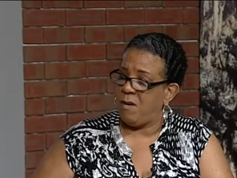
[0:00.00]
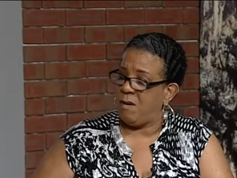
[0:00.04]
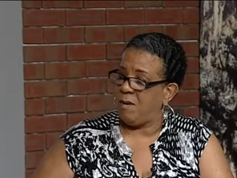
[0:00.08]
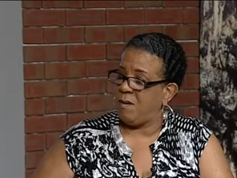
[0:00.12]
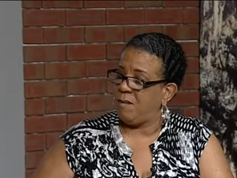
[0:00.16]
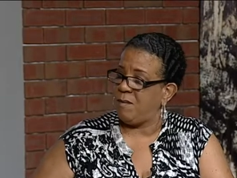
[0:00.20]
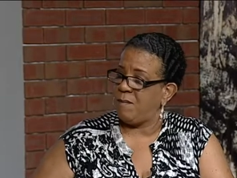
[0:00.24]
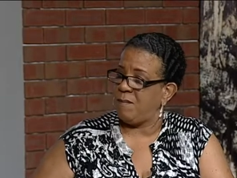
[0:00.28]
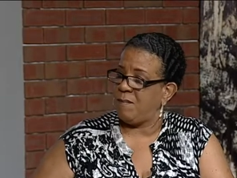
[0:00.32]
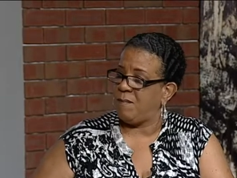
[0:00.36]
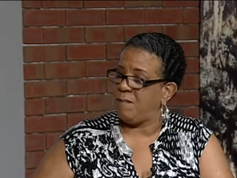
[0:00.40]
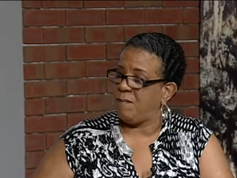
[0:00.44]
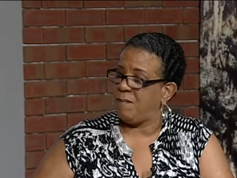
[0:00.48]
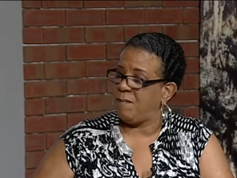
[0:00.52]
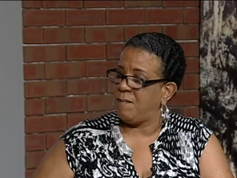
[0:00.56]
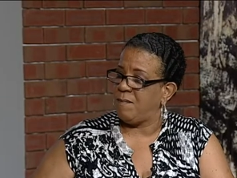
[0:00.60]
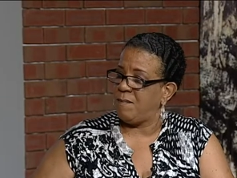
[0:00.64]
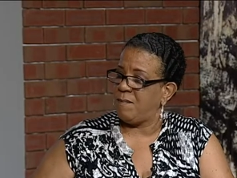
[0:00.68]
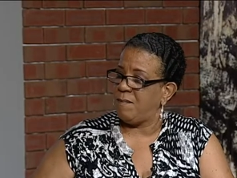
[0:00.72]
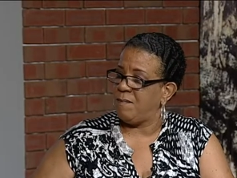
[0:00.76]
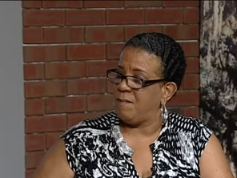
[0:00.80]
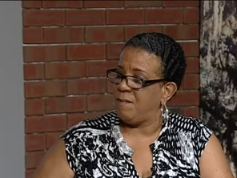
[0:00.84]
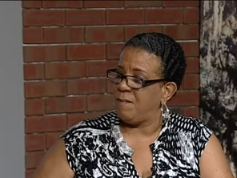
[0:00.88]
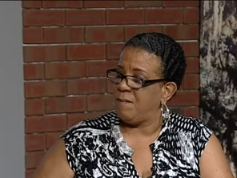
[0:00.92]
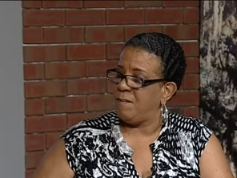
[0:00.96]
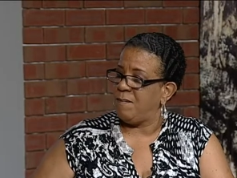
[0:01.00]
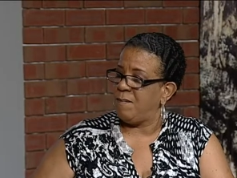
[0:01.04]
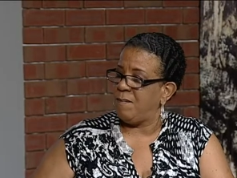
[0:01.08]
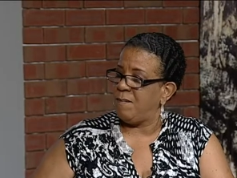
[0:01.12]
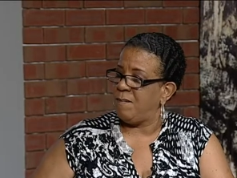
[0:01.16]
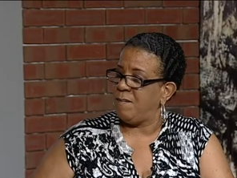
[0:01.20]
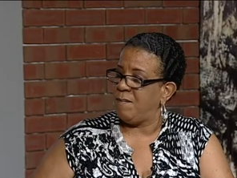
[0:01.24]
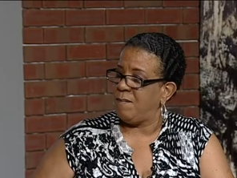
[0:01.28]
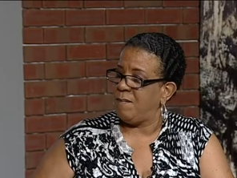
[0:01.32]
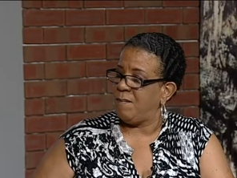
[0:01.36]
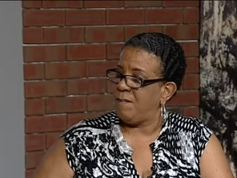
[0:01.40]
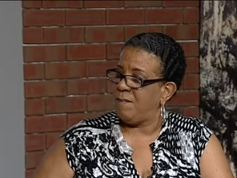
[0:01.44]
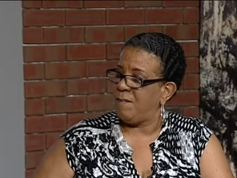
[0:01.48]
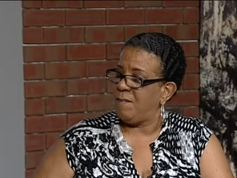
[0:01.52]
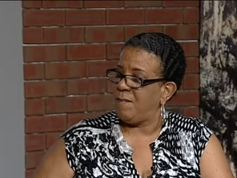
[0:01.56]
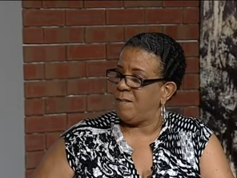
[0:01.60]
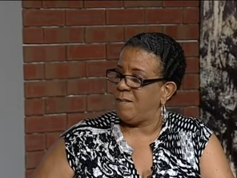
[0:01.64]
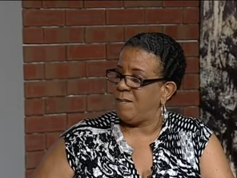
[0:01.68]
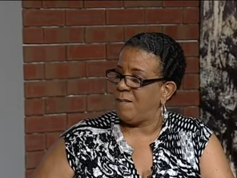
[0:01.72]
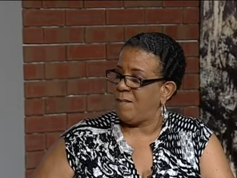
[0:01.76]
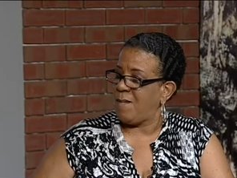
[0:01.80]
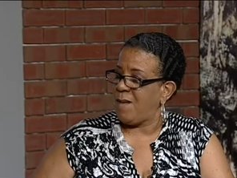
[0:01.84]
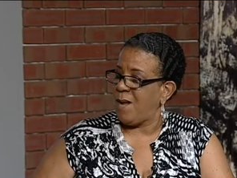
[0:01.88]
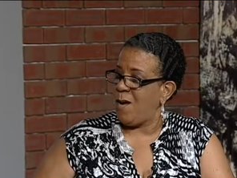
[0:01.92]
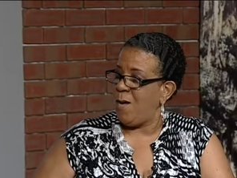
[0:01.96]
Mm -hmm. Come on,
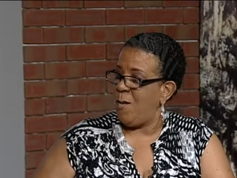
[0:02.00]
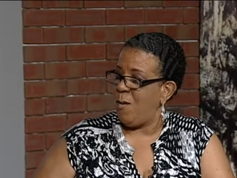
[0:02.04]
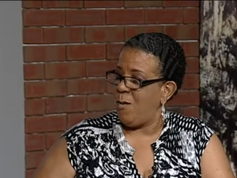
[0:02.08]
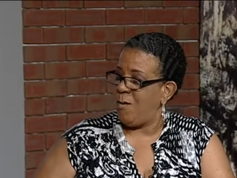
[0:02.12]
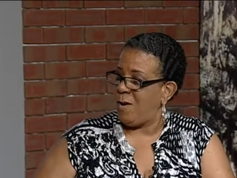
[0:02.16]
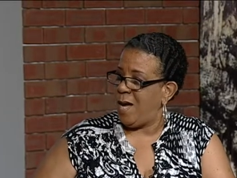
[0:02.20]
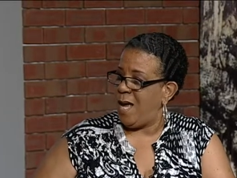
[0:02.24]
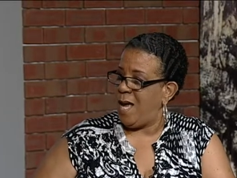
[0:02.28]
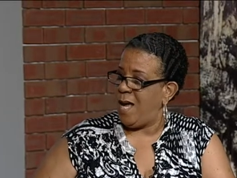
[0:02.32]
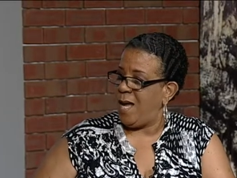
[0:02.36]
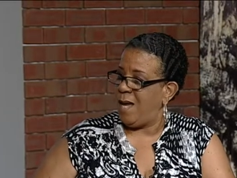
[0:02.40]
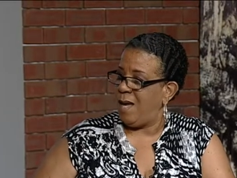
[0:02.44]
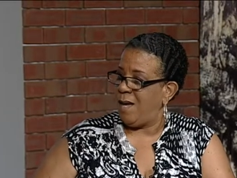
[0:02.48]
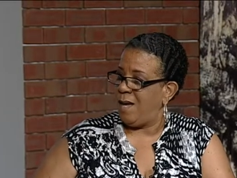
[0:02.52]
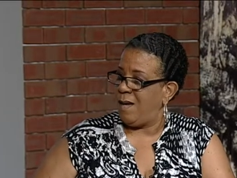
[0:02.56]
somebody. Okay.